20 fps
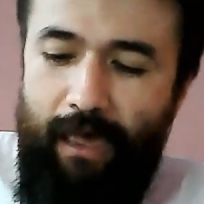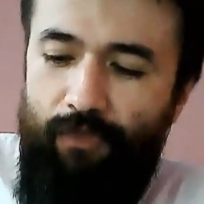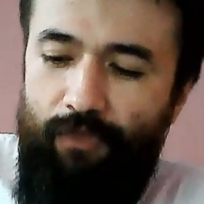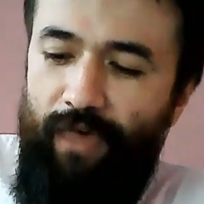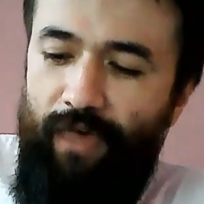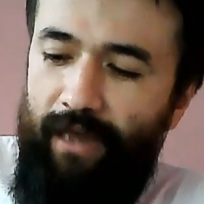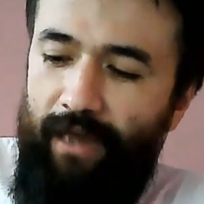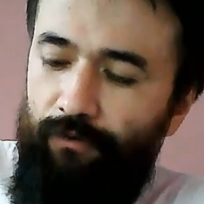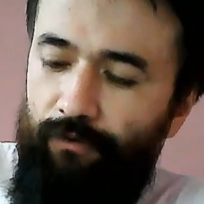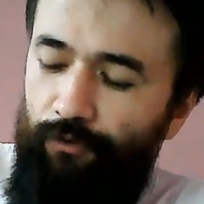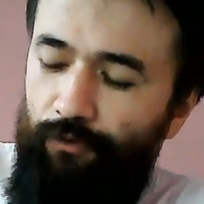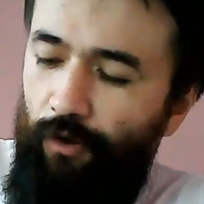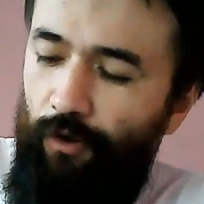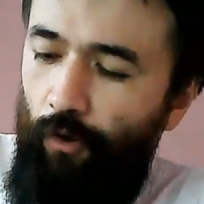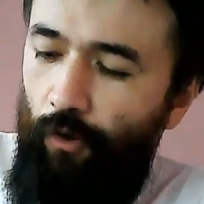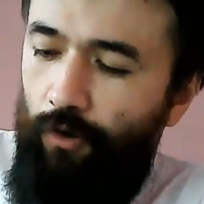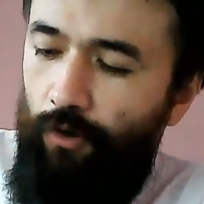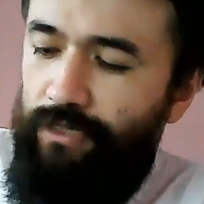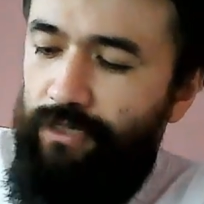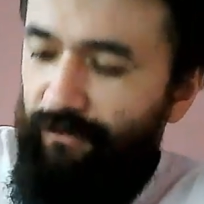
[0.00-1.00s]
that
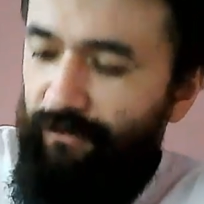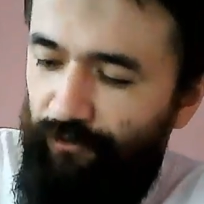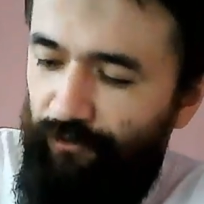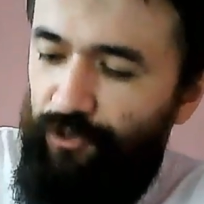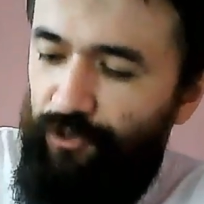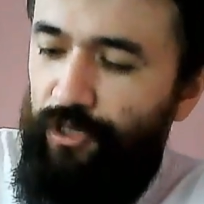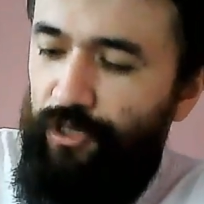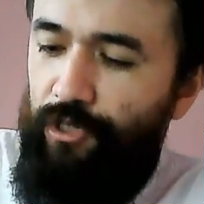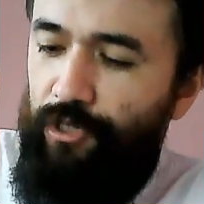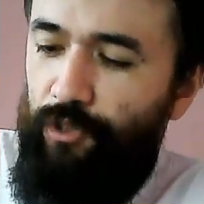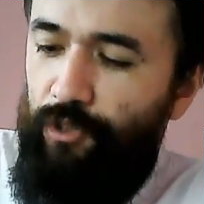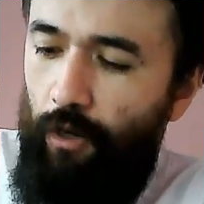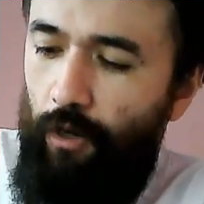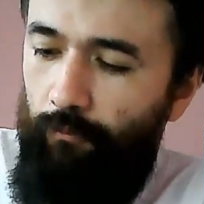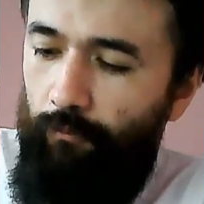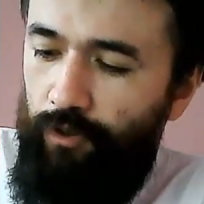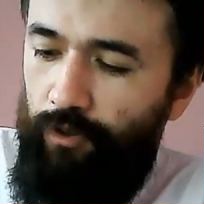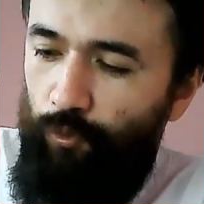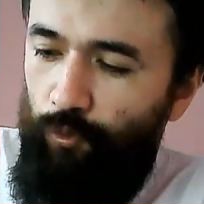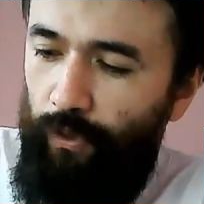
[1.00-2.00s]
there are differences
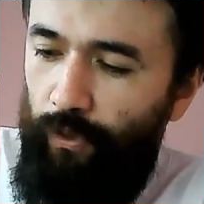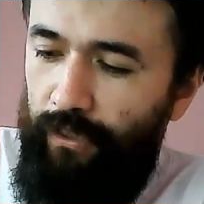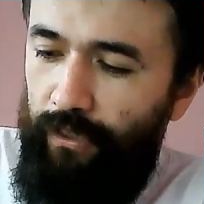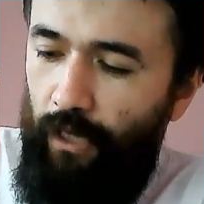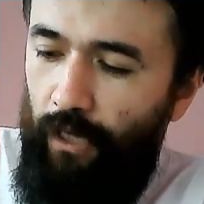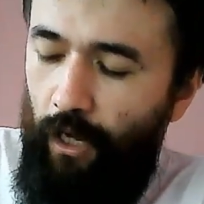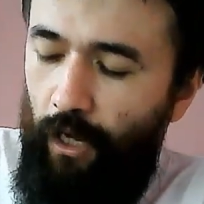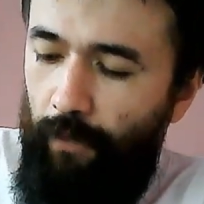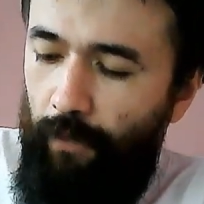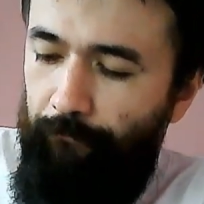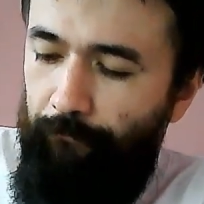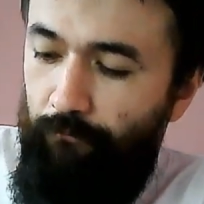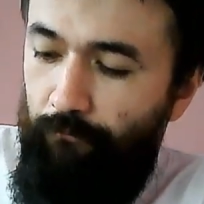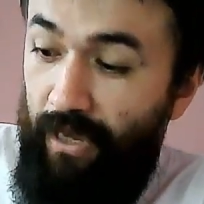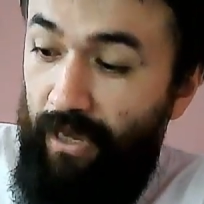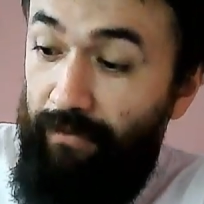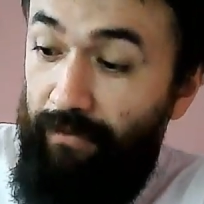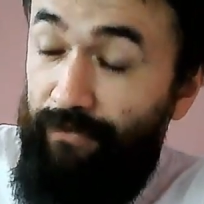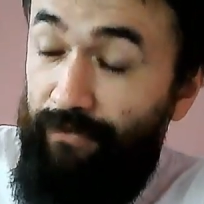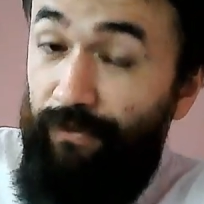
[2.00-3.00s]
between
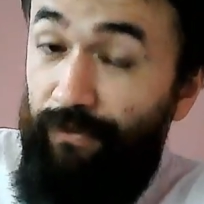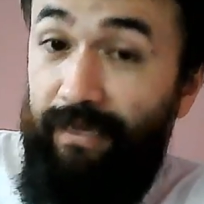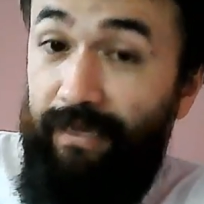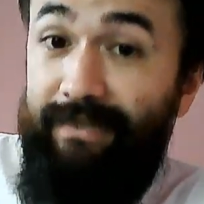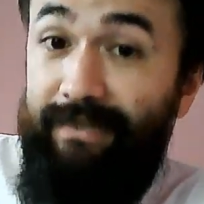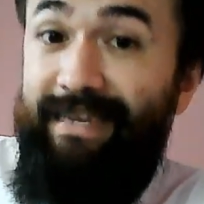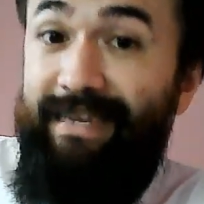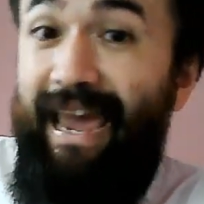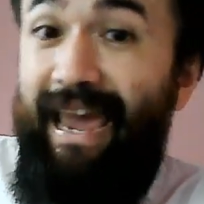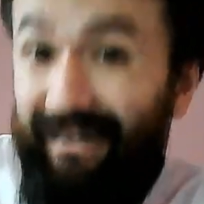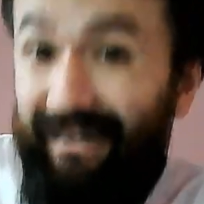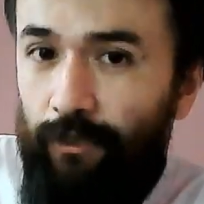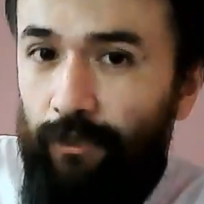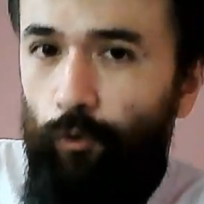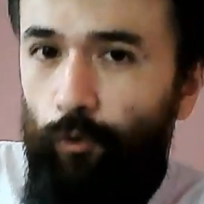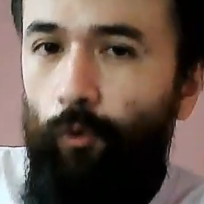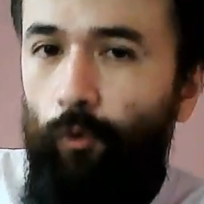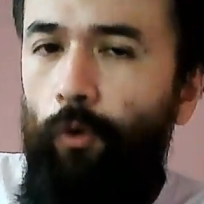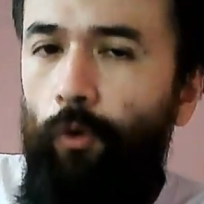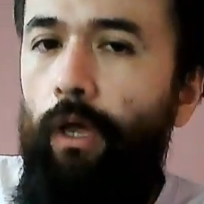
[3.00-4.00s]
maybe the
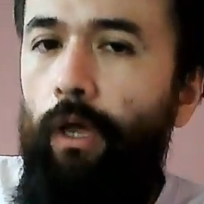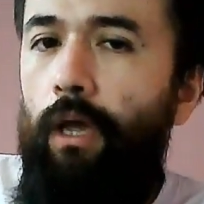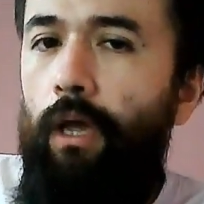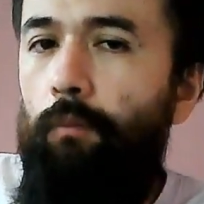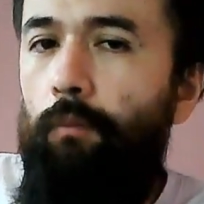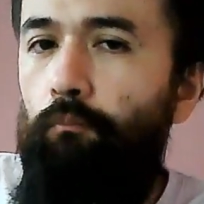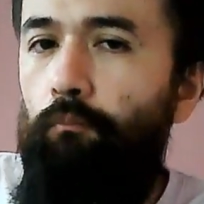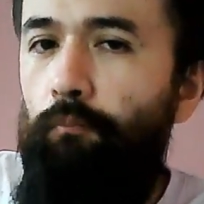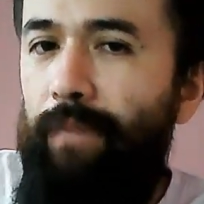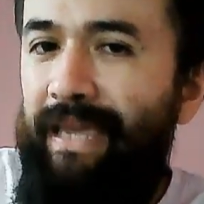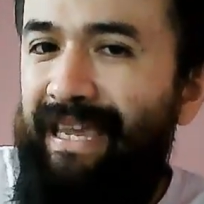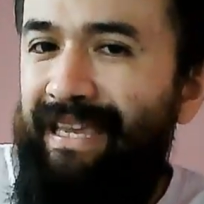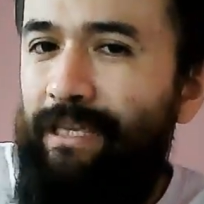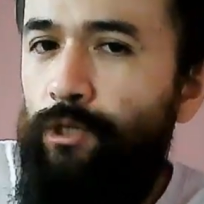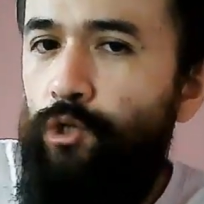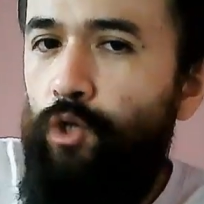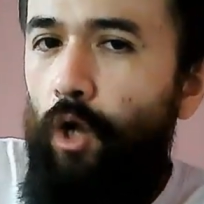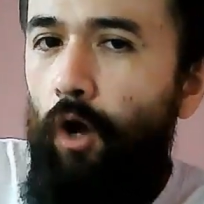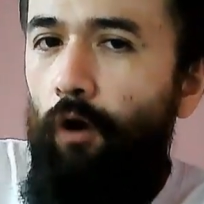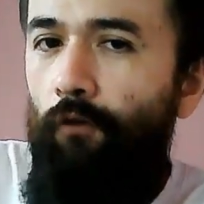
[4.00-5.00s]
technical
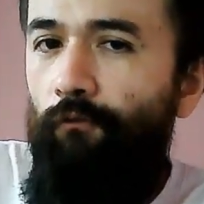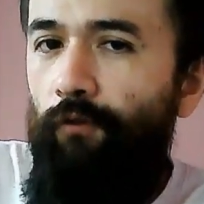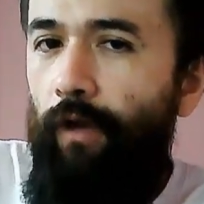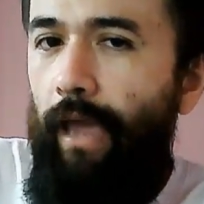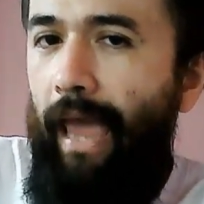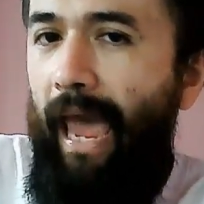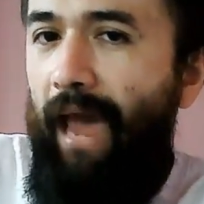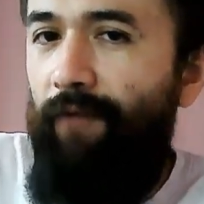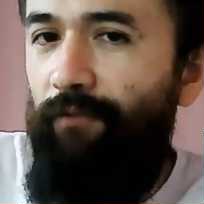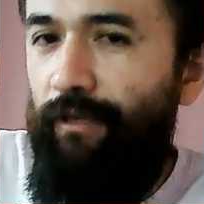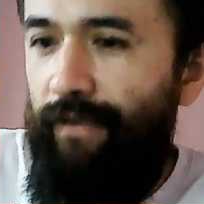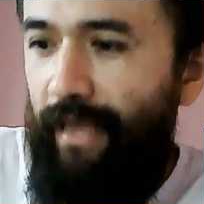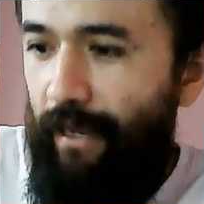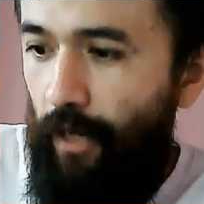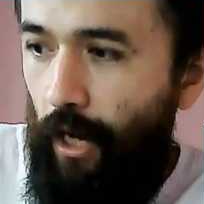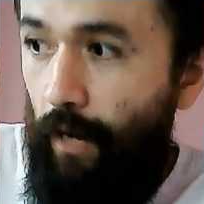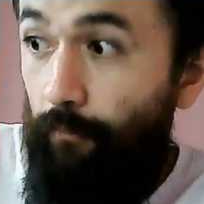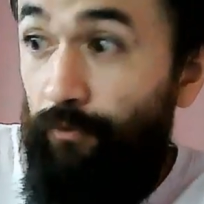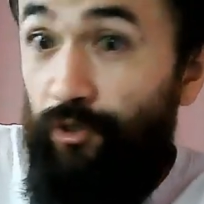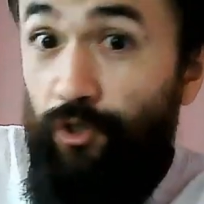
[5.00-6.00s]
means of having that
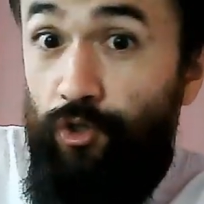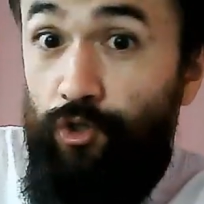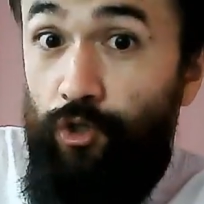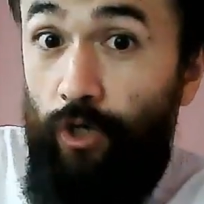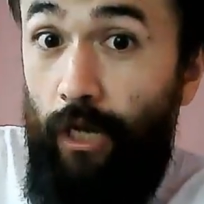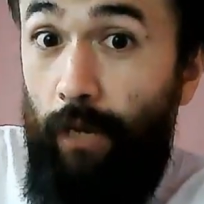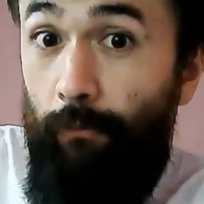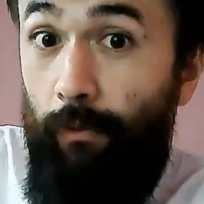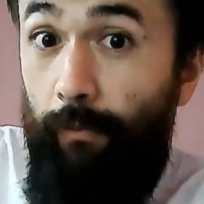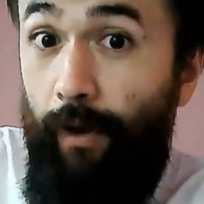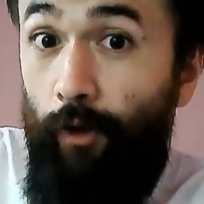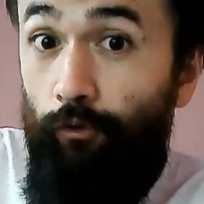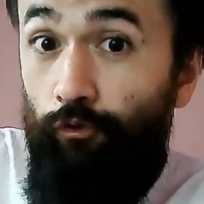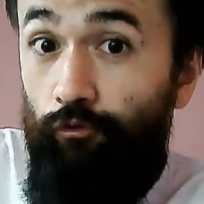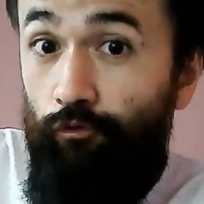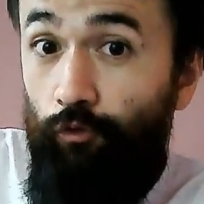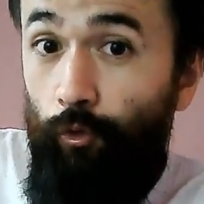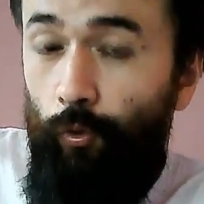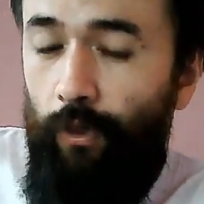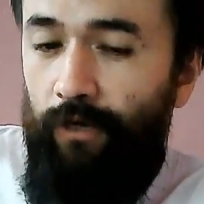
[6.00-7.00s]
composition come about
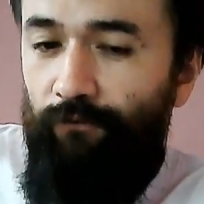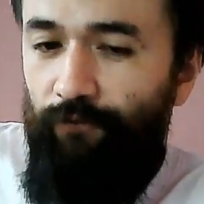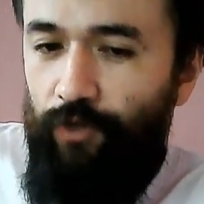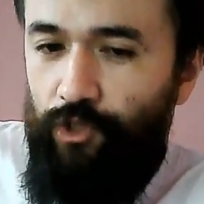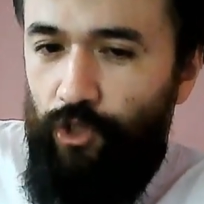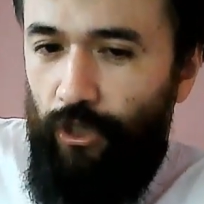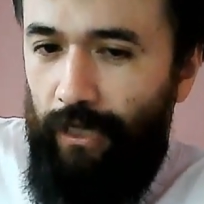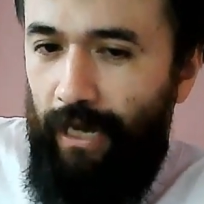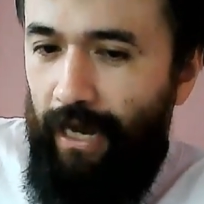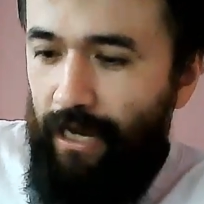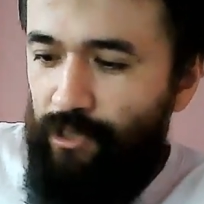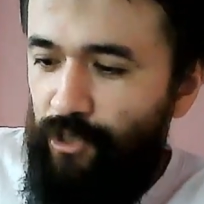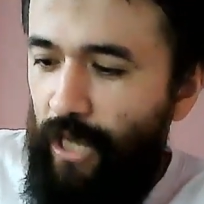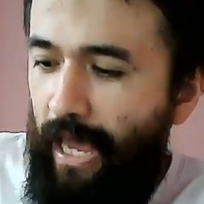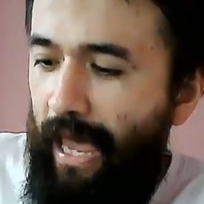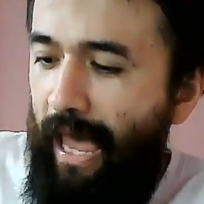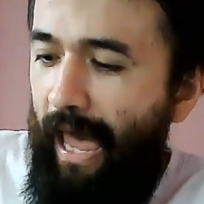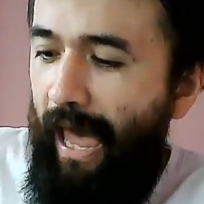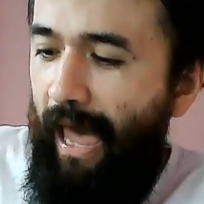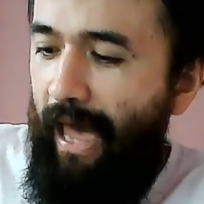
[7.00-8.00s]
through an efficient cause
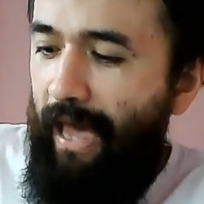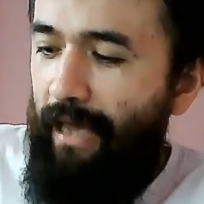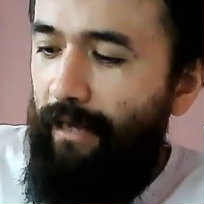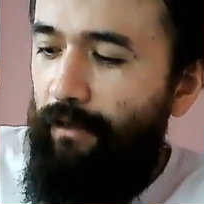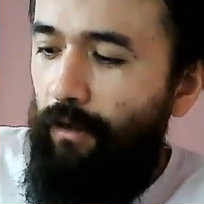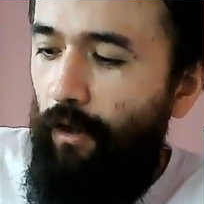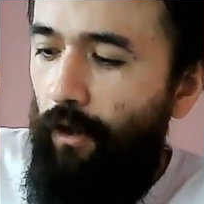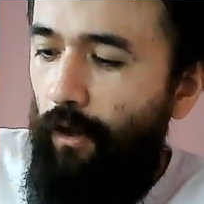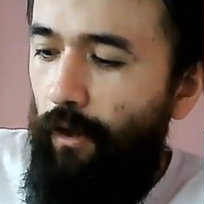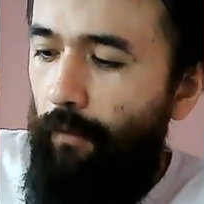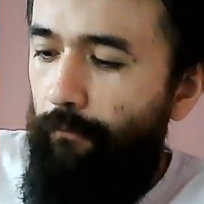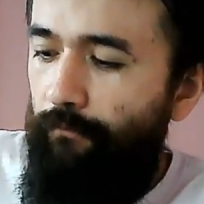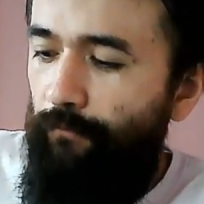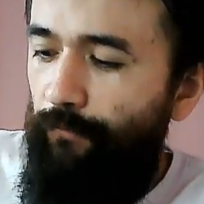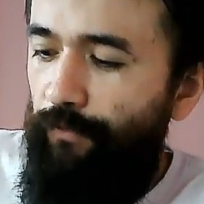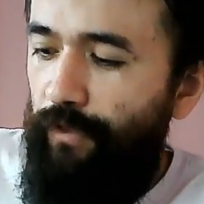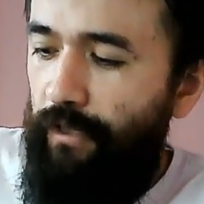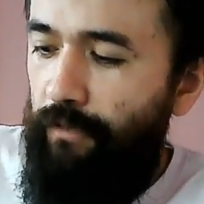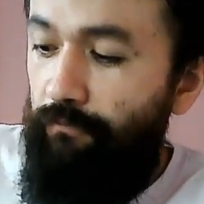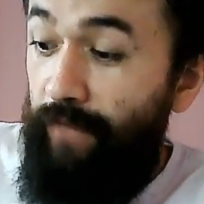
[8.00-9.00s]
and
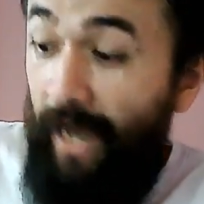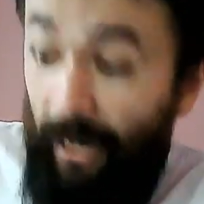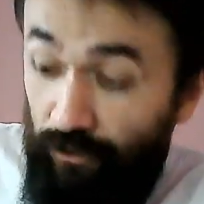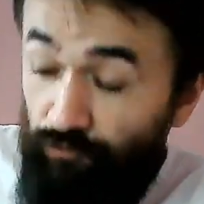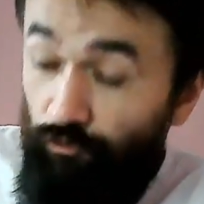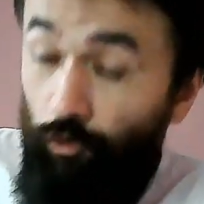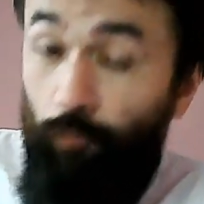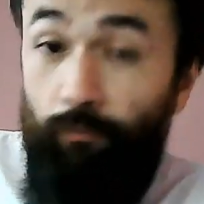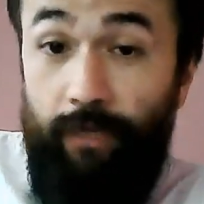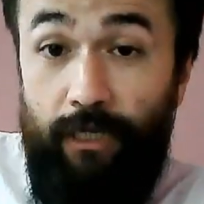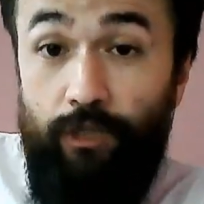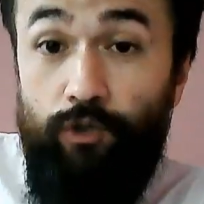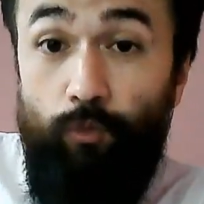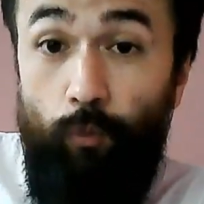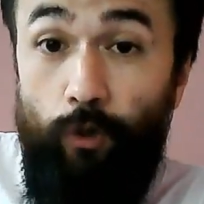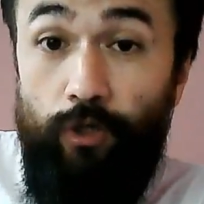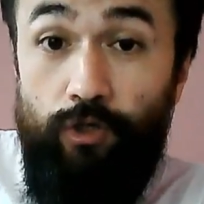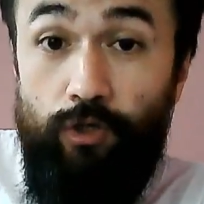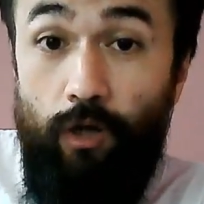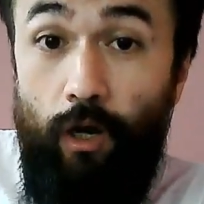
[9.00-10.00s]
the natural means,
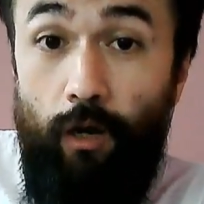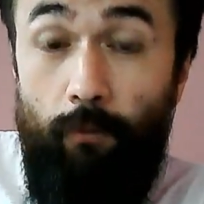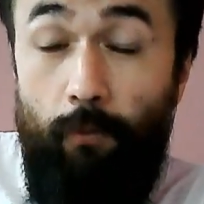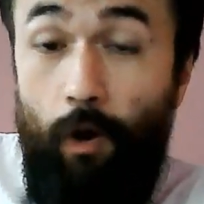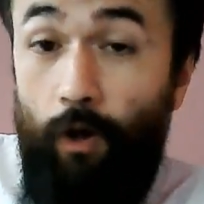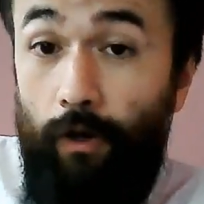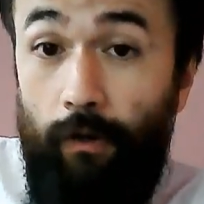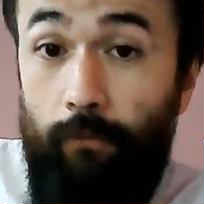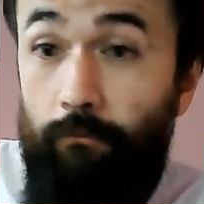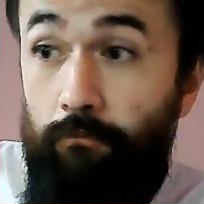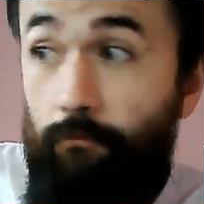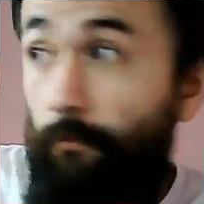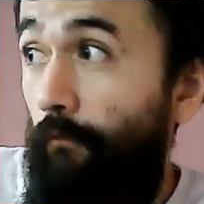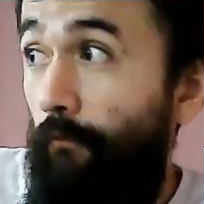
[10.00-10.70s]
which on a